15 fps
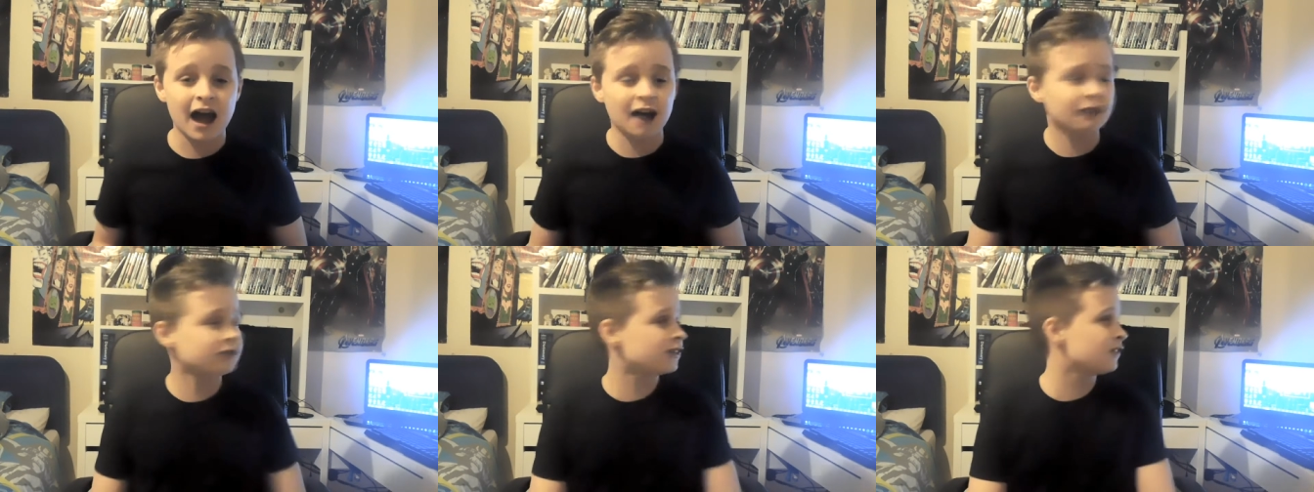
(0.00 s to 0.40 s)

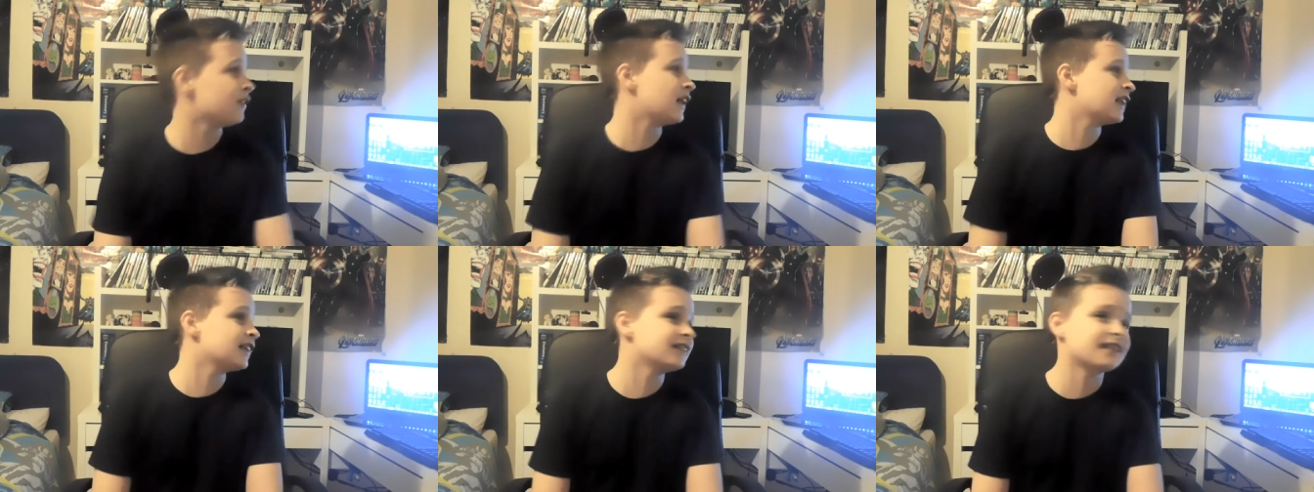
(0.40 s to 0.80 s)
After
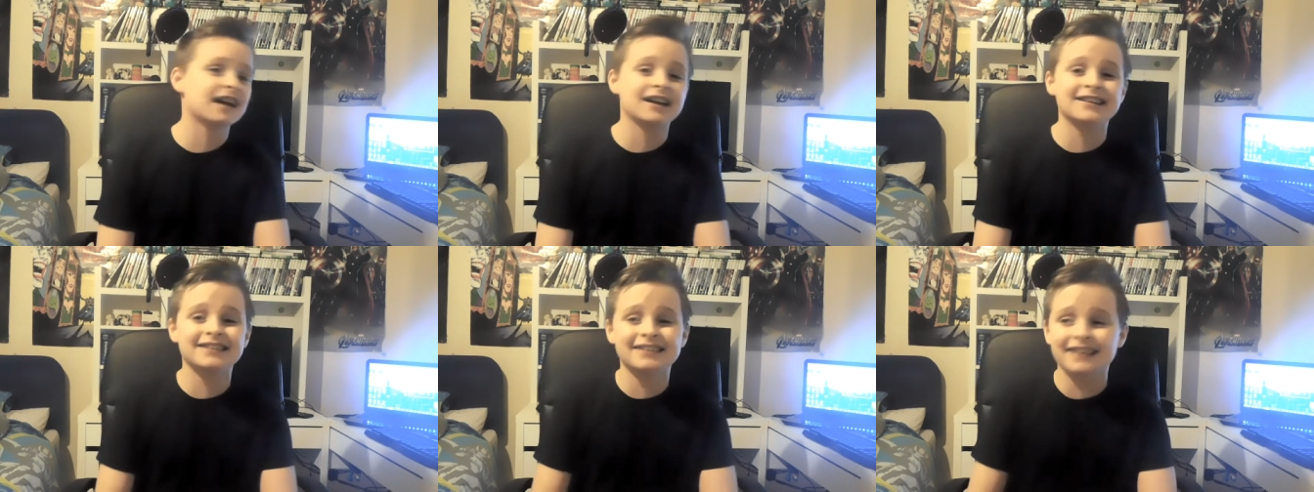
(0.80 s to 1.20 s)

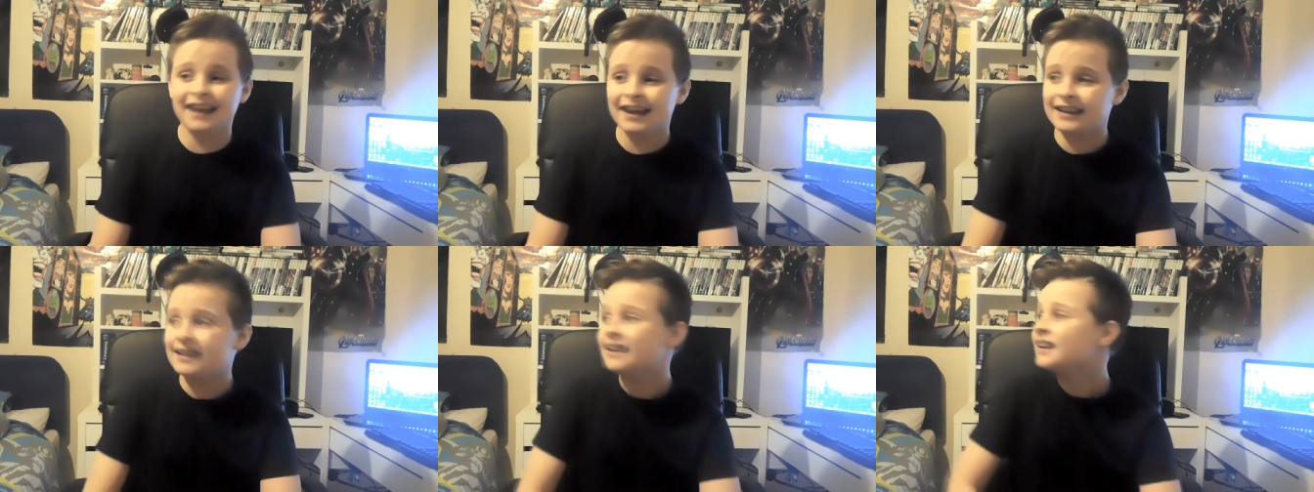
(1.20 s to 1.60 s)
Valentine's
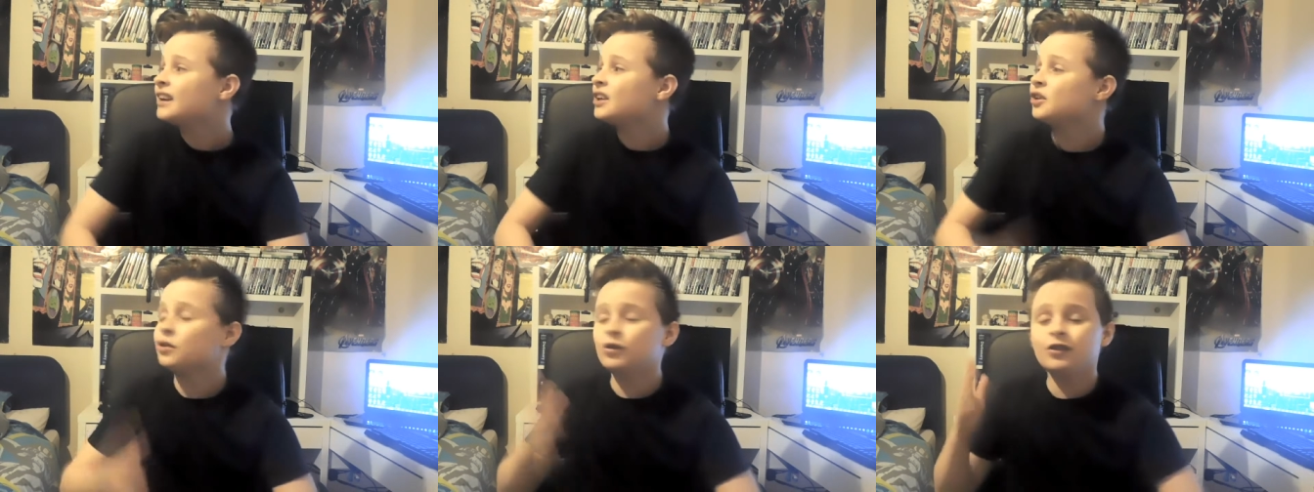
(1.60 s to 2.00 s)
Day,
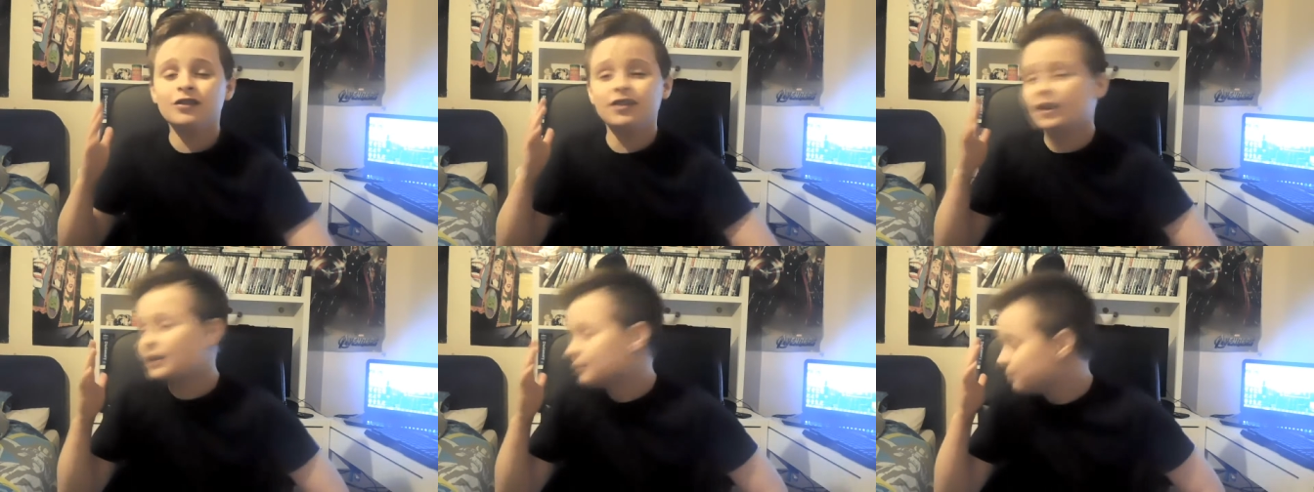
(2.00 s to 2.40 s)
you,
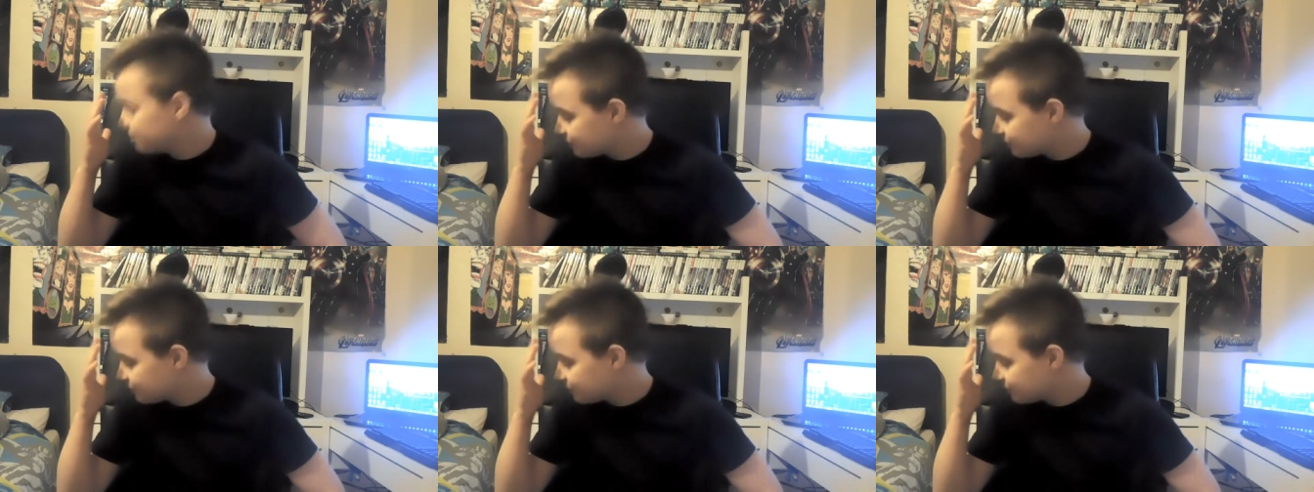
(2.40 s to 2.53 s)
the